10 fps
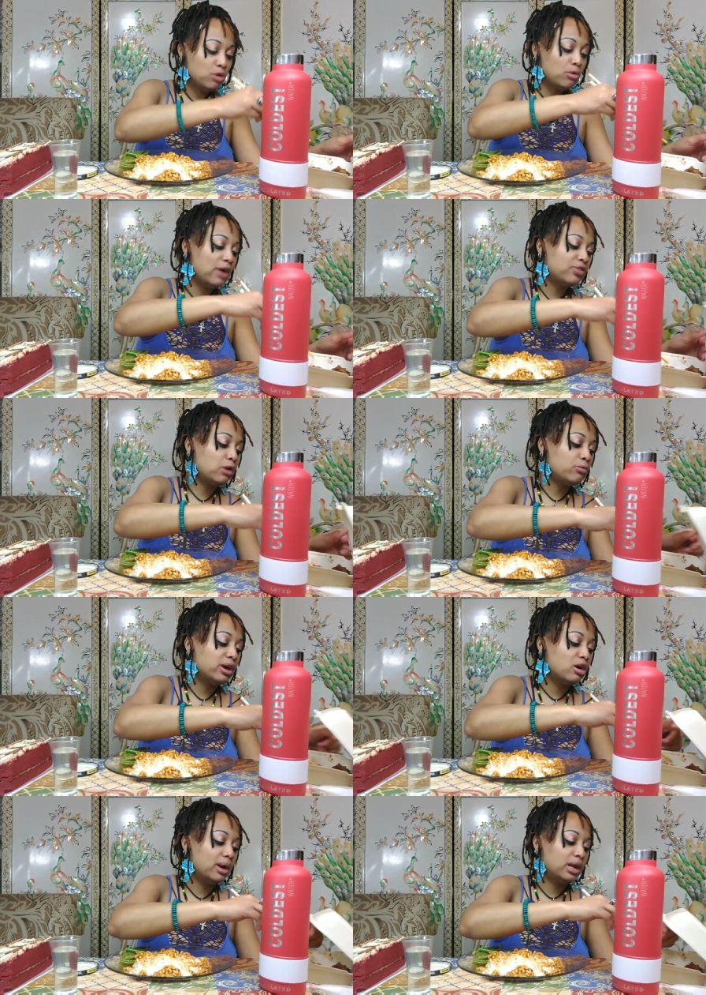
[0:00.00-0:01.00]
Anyway, after I
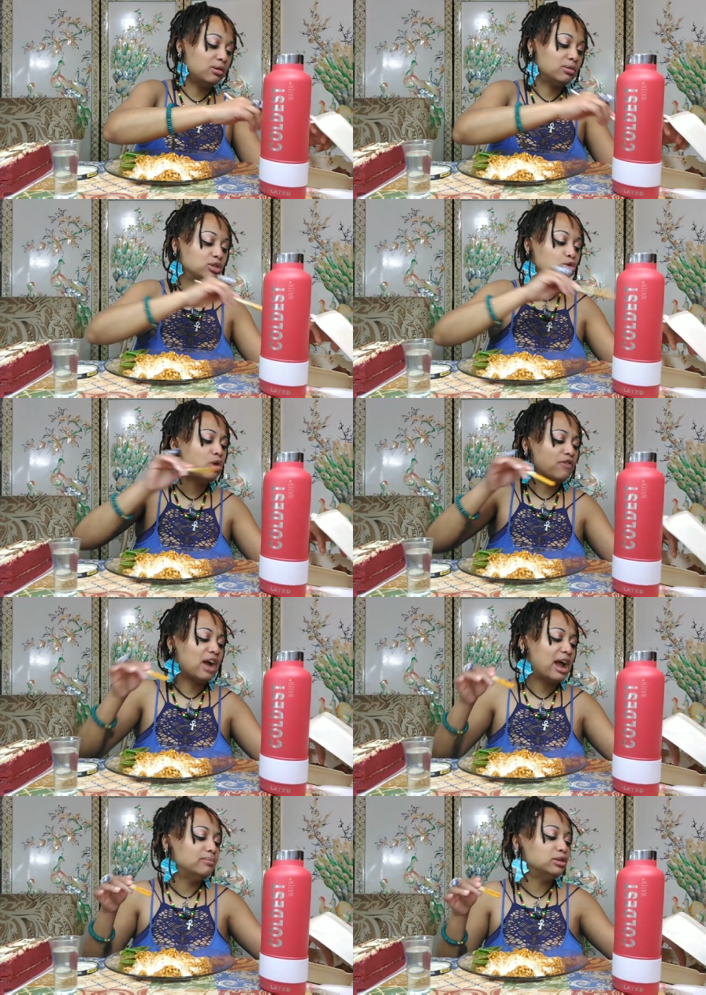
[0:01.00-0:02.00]
ran all my errands. Ooh, I
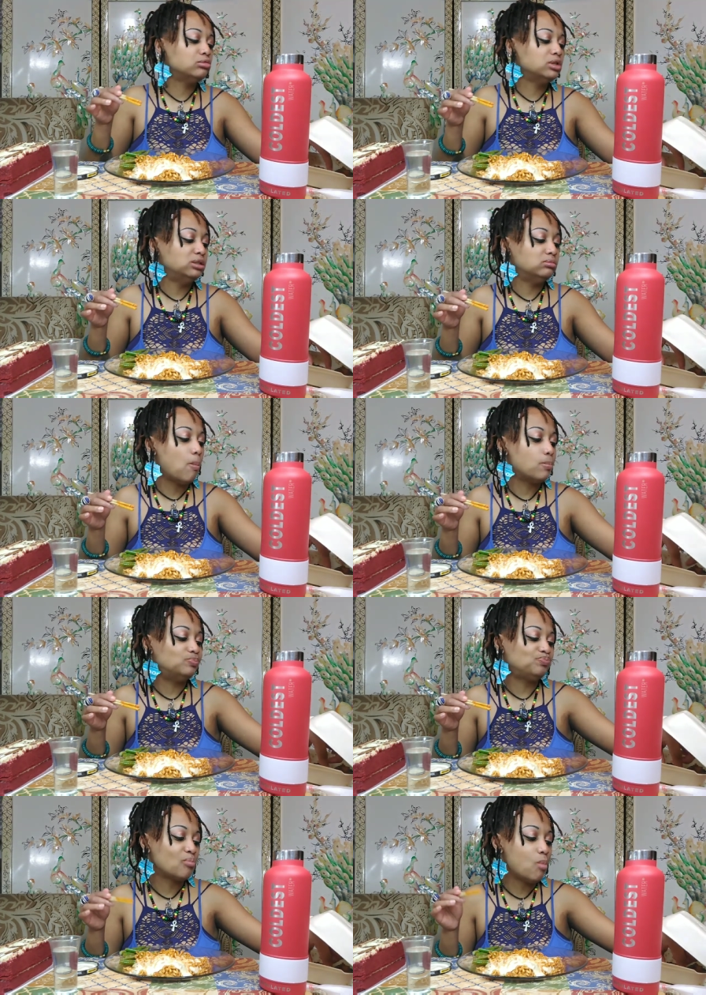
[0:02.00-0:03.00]
forgot in between.
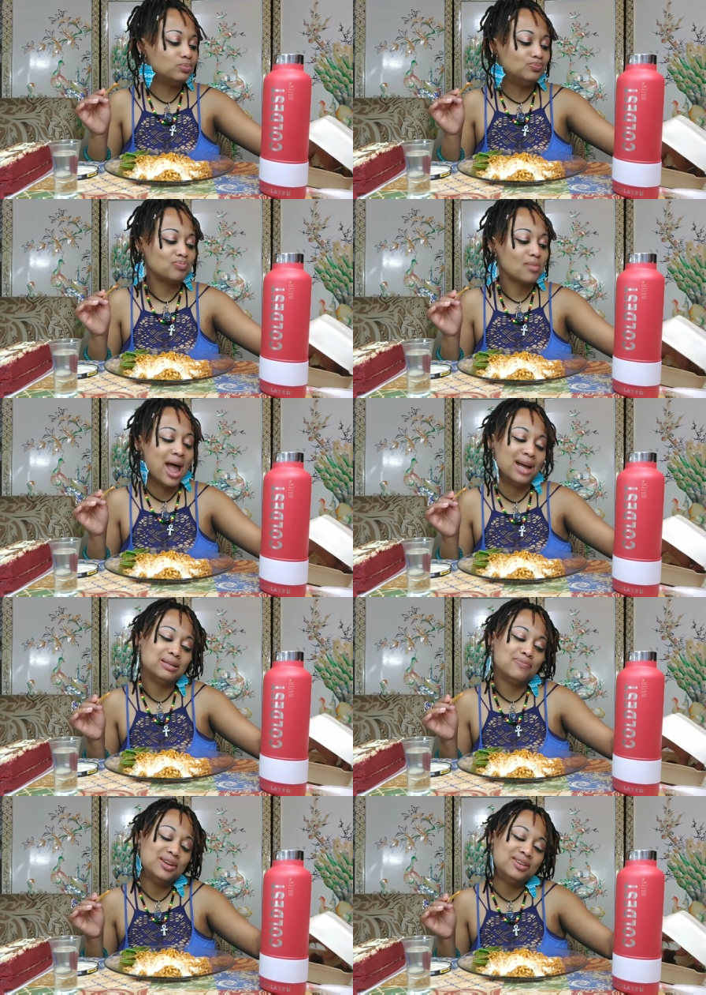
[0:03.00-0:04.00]
I have
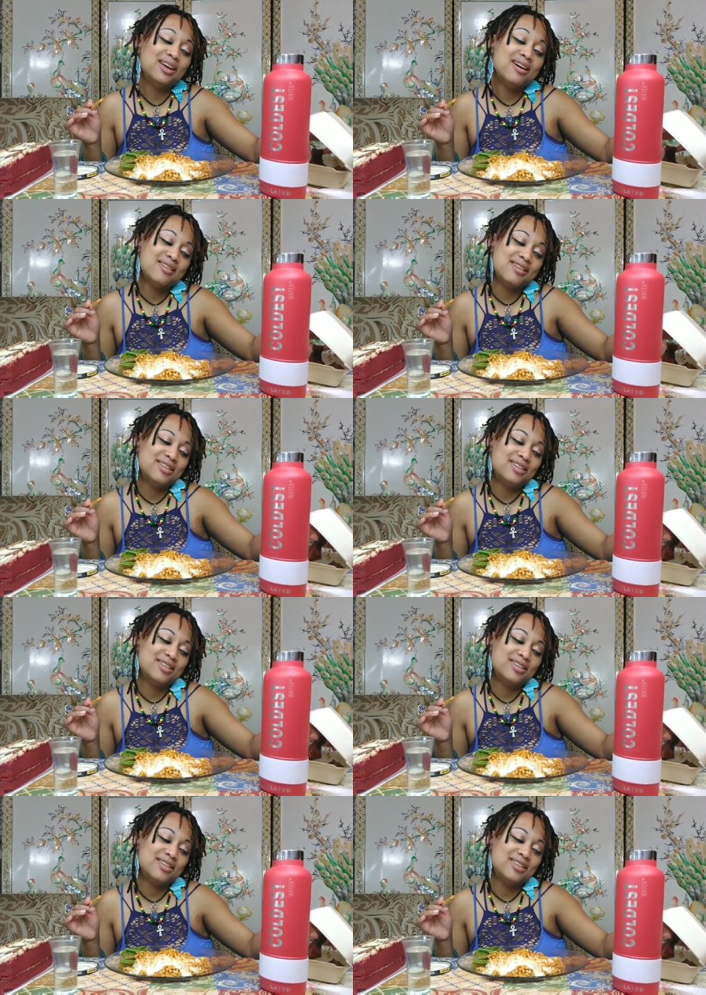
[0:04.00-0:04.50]
something done.